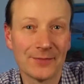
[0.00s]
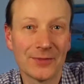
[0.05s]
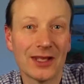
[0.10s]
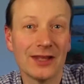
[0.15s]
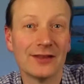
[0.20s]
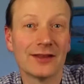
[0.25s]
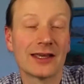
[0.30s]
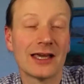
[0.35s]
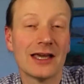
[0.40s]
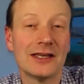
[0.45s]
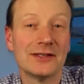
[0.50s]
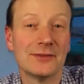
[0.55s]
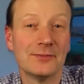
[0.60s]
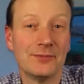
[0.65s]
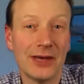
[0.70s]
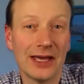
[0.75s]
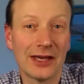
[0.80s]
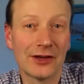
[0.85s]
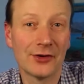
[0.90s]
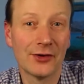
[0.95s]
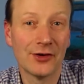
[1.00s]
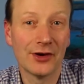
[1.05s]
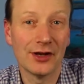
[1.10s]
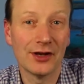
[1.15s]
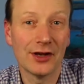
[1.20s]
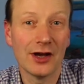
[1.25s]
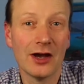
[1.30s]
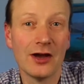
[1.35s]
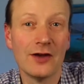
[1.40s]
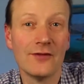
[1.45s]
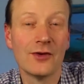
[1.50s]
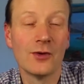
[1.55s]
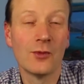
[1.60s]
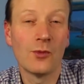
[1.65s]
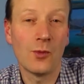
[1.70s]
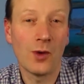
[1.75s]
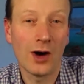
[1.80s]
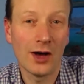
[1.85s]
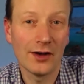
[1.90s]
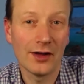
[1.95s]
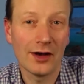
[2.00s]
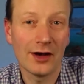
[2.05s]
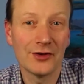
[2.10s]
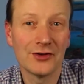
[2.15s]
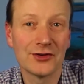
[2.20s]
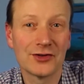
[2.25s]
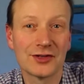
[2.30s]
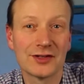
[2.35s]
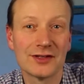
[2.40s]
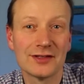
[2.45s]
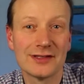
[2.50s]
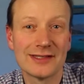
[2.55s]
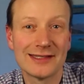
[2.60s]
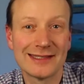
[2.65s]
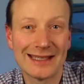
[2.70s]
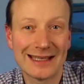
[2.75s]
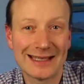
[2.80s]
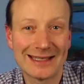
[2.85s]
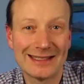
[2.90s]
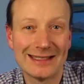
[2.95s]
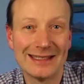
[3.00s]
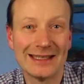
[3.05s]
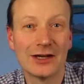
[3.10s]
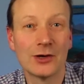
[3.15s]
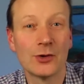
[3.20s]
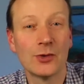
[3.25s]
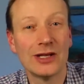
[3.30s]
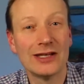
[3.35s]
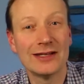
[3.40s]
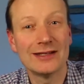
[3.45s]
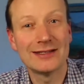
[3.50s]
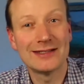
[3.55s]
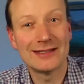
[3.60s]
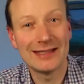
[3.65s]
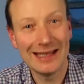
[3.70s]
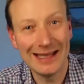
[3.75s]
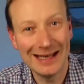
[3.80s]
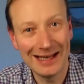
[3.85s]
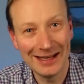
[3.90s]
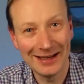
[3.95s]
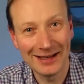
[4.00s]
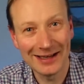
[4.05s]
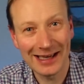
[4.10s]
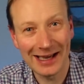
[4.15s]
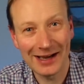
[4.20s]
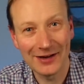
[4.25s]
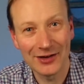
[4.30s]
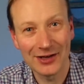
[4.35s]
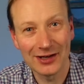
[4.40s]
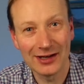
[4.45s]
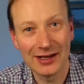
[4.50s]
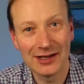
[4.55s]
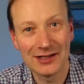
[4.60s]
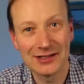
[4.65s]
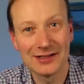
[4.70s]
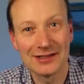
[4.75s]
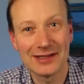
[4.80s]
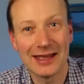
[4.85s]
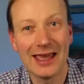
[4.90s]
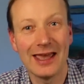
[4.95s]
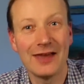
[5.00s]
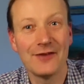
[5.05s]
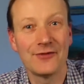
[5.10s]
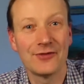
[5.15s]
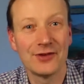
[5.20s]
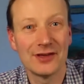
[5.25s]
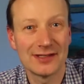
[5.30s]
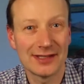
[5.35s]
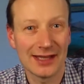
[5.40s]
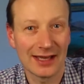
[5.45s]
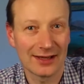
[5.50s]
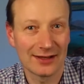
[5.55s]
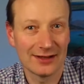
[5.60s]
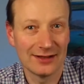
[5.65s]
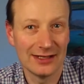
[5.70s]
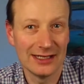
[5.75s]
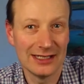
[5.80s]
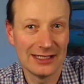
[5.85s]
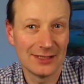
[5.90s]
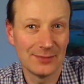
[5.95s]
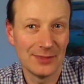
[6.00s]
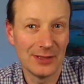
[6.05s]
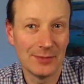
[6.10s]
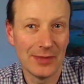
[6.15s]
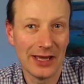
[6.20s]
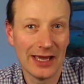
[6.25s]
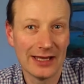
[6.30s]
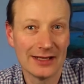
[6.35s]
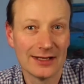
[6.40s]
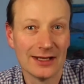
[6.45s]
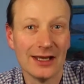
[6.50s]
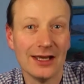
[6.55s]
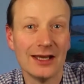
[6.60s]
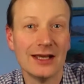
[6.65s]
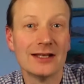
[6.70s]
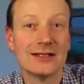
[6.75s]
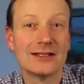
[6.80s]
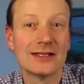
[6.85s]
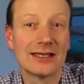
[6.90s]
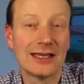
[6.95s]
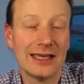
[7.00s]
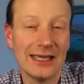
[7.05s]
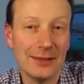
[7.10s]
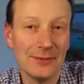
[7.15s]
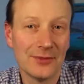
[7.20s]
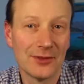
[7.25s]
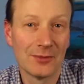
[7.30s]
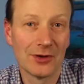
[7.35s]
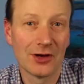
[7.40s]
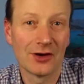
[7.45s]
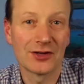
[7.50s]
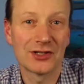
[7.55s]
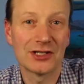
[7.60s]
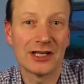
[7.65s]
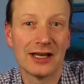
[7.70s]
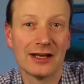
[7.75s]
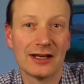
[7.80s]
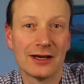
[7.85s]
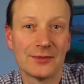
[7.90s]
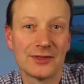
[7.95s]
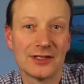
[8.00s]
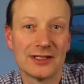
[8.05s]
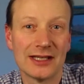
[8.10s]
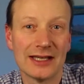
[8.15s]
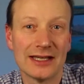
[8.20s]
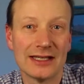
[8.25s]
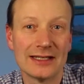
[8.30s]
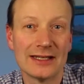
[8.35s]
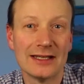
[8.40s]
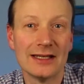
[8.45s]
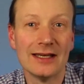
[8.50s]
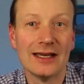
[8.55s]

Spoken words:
In the case of Bitcoin, over 160 quintillion calculations every second need to be made to keep the blockchain up to date.